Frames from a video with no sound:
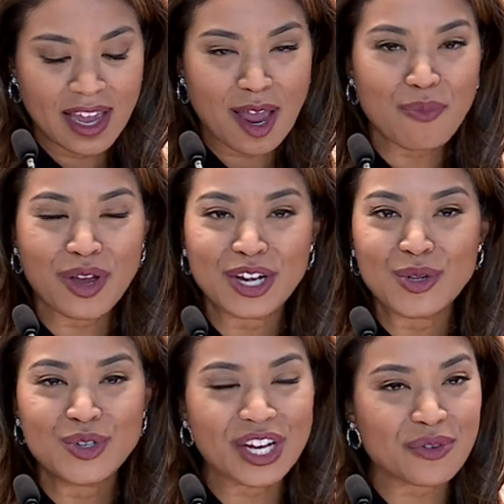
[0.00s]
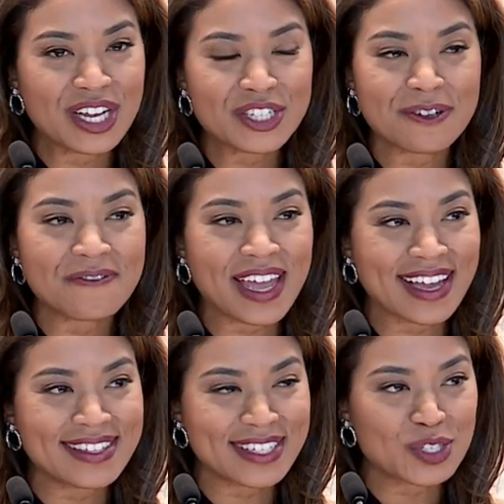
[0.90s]
and bring a new generation of
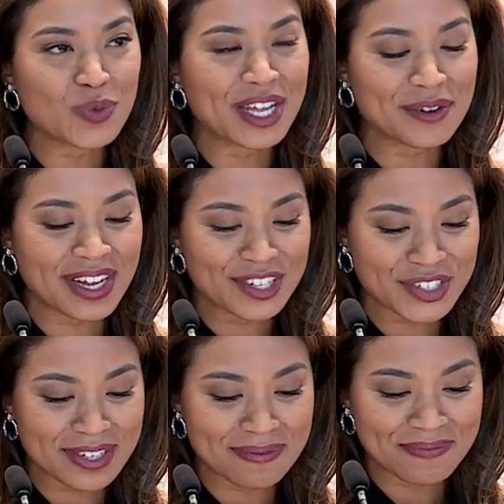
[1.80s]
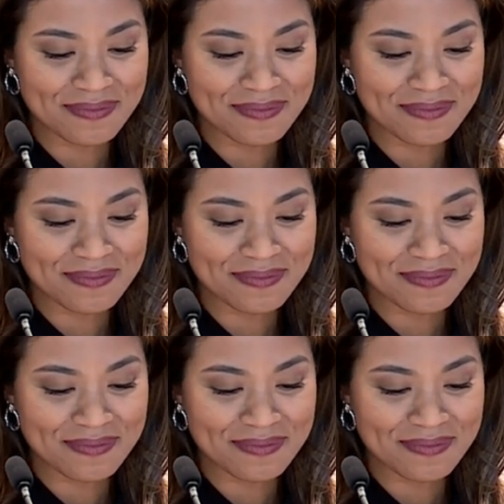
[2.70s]
fans into Raider Nation.